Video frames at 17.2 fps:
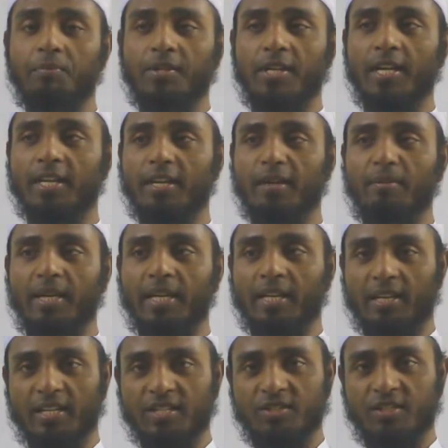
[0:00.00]
taken many
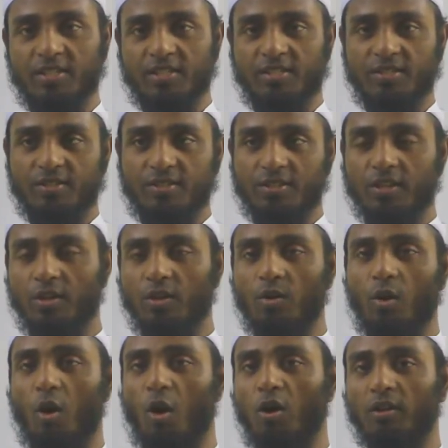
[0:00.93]
classes
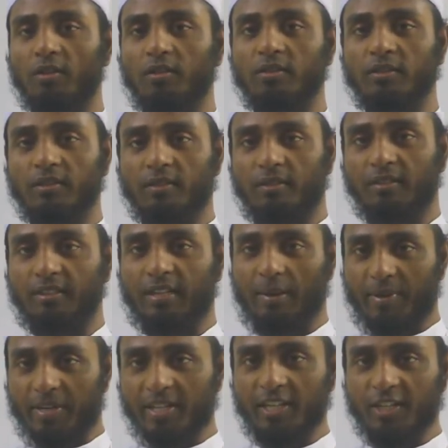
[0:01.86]
on
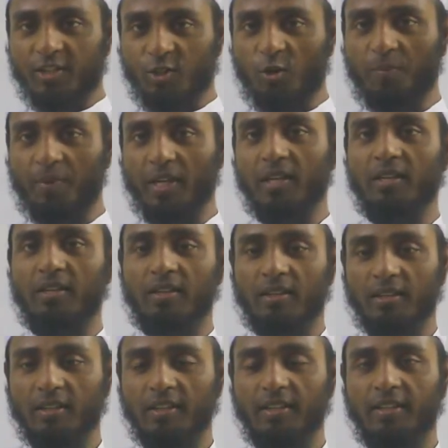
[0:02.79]
grammatical topic
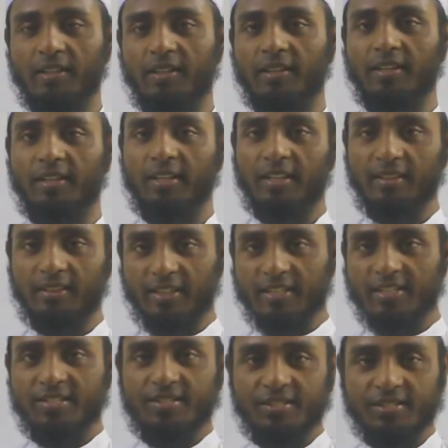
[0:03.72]
in
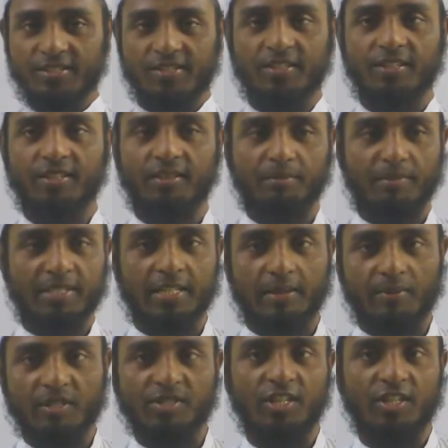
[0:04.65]
this
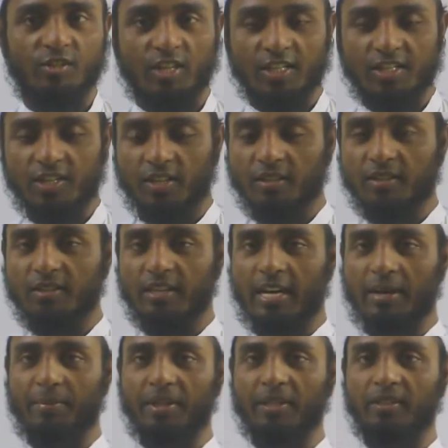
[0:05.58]
miserable situation.
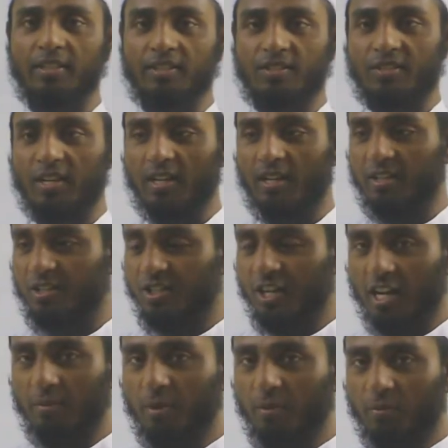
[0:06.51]
I mean this the
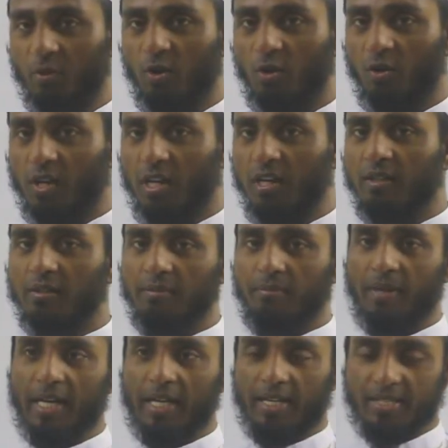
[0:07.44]
term of
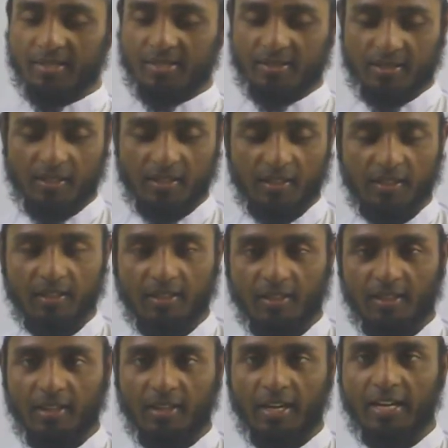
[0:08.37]
coronavirus,
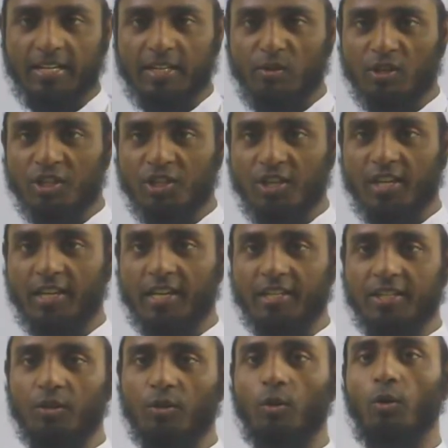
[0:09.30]
and you are staying
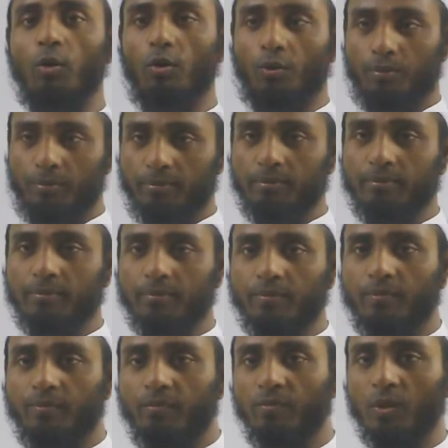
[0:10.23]
at your home.
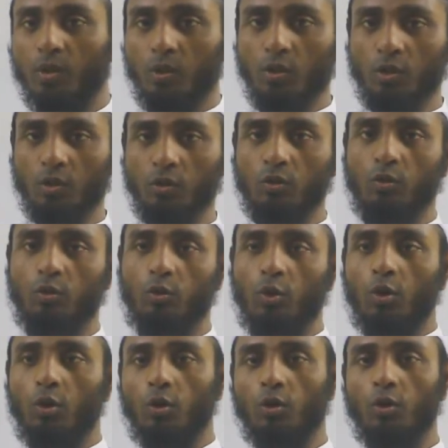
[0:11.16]

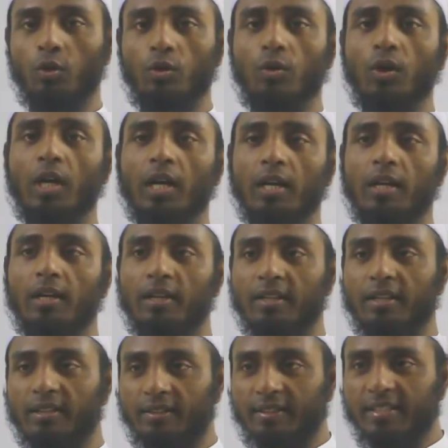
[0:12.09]
Though
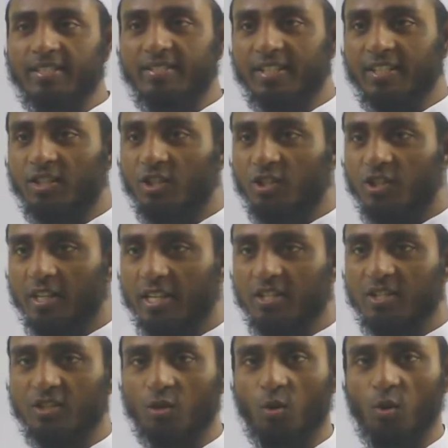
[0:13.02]
this situation
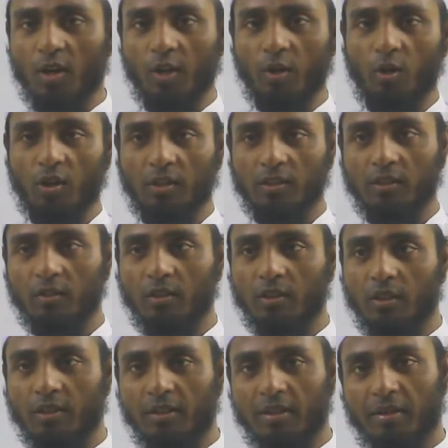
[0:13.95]
is going
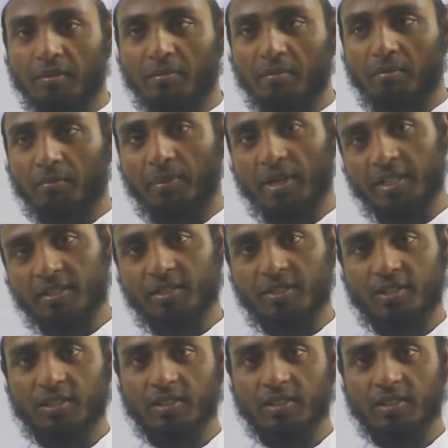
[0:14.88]
on, but